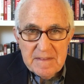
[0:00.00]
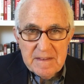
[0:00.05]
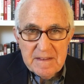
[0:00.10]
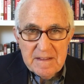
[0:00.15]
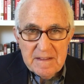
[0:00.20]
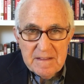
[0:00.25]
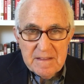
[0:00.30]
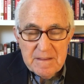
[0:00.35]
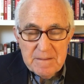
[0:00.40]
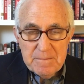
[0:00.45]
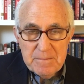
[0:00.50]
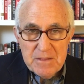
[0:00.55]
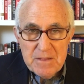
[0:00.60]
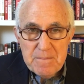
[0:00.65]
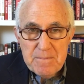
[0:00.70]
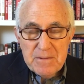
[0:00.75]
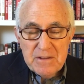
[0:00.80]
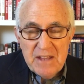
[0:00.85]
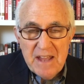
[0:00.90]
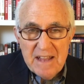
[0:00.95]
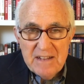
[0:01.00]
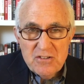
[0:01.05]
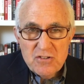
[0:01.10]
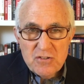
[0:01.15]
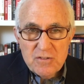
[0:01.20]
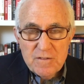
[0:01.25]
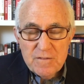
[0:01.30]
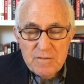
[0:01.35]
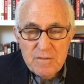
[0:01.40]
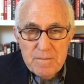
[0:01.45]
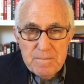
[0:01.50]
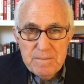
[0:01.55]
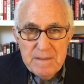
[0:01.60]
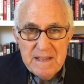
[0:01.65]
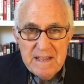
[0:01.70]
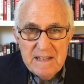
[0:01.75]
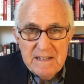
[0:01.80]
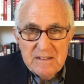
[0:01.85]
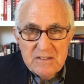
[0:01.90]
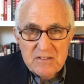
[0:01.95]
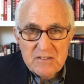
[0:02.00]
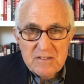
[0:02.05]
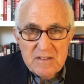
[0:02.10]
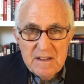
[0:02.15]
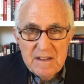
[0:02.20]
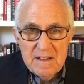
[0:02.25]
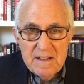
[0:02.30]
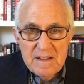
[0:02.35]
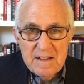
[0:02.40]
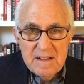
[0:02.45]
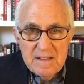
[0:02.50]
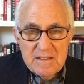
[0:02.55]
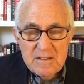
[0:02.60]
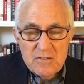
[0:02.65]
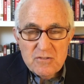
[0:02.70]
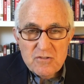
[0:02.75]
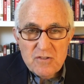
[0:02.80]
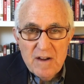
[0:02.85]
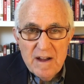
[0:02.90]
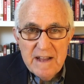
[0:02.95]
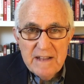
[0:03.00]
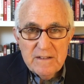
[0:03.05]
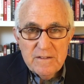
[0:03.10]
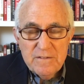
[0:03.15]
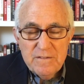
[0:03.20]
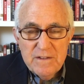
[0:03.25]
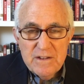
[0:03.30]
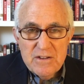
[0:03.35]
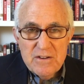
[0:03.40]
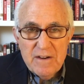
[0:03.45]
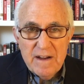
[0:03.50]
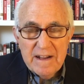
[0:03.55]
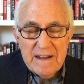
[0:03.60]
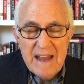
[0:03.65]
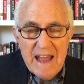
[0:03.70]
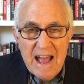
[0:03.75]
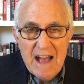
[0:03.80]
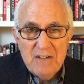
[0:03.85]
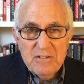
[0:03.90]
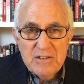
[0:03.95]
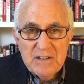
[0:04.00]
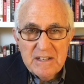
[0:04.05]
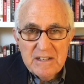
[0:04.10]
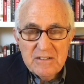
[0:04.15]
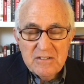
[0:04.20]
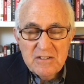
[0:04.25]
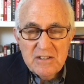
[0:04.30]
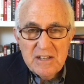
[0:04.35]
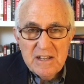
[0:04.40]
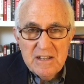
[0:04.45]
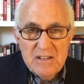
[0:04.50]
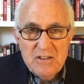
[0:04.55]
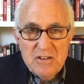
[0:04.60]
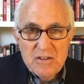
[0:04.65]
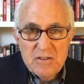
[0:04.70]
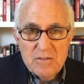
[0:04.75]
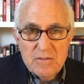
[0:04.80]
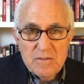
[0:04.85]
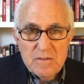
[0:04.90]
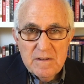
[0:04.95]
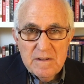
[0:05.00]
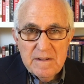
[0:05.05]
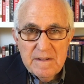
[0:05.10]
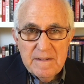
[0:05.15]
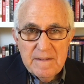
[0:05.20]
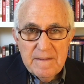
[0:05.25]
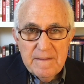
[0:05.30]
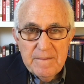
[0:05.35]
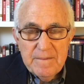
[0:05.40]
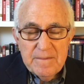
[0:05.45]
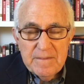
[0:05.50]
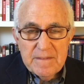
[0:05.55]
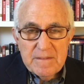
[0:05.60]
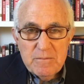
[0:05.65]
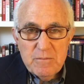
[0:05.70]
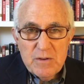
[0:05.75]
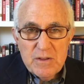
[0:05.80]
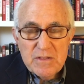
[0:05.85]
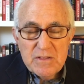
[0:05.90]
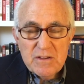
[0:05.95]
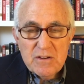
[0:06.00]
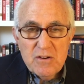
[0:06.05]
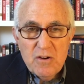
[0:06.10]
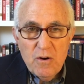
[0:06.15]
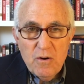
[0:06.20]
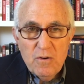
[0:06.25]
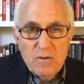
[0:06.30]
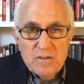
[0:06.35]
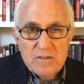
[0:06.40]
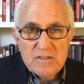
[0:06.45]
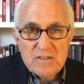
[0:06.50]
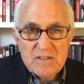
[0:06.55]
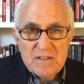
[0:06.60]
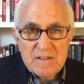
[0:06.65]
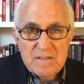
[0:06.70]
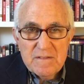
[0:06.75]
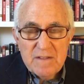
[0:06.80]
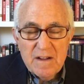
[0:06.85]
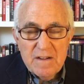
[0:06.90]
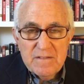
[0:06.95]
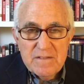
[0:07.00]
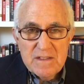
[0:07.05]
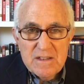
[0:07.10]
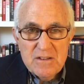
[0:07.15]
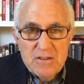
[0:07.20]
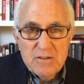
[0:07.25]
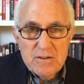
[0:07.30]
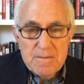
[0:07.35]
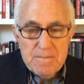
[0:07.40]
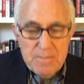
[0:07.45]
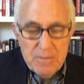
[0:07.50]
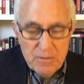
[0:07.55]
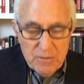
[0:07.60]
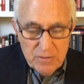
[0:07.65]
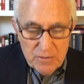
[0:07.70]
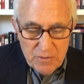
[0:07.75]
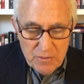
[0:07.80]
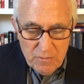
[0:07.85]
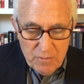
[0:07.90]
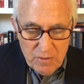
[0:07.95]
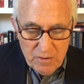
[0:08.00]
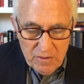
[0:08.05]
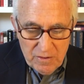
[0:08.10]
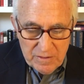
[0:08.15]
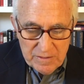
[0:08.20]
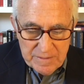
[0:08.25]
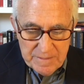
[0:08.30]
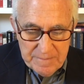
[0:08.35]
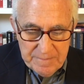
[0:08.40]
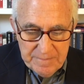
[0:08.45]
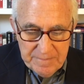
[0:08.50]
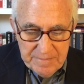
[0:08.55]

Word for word: the, the potential for peace, they're trying to figure out how to continue with the goals of, of the unipolar world.